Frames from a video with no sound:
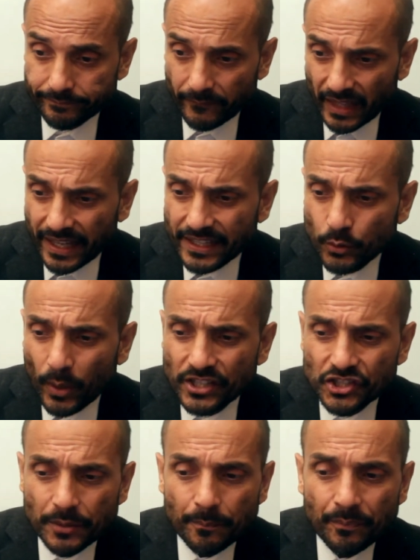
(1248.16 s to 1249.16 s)
Next
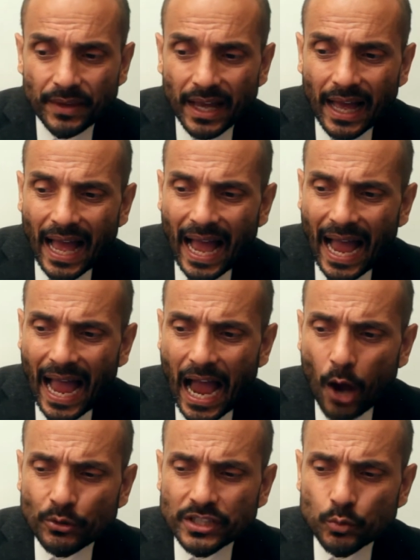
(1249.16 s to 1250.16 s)
question.
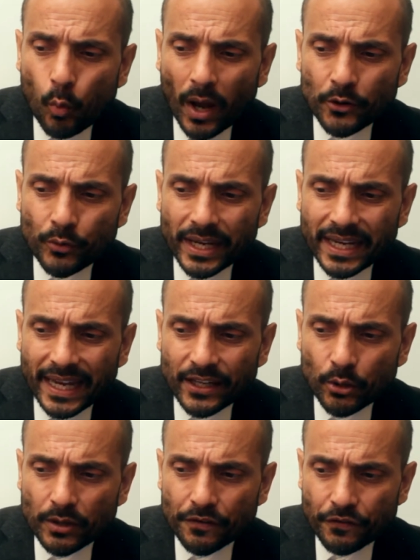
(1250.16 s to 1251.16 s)
How does one
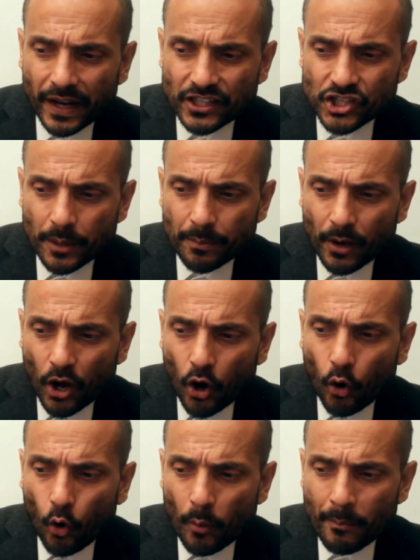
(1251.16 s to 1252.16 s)
rekindle a friendship
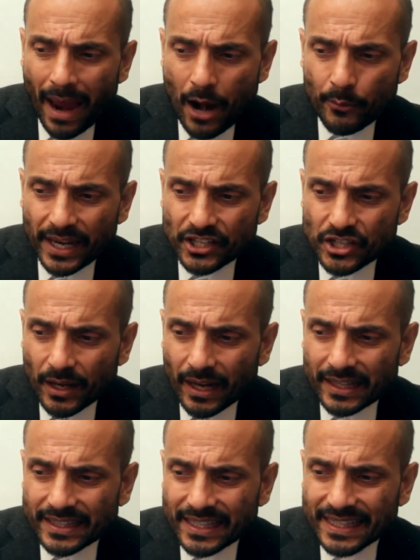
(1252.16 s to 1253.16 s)
or marriage
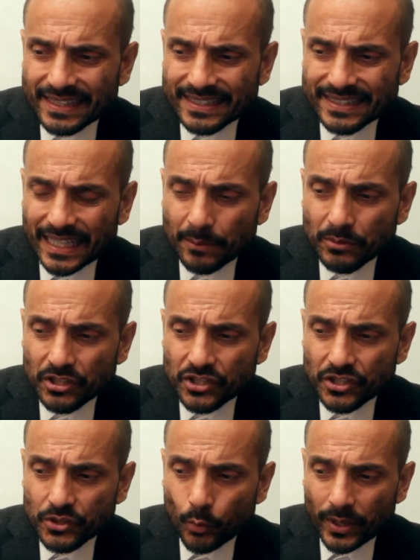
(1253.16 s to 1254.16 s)
that has seemed
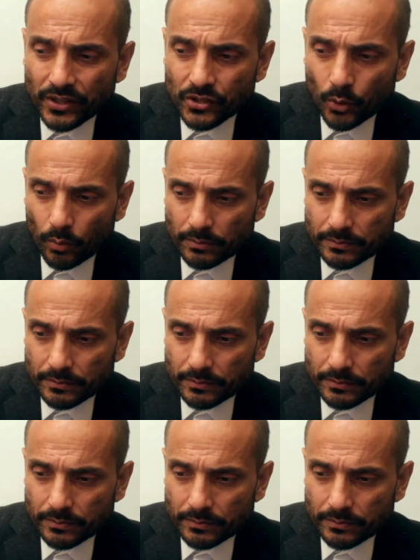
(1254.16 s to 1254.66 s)
to dwindle?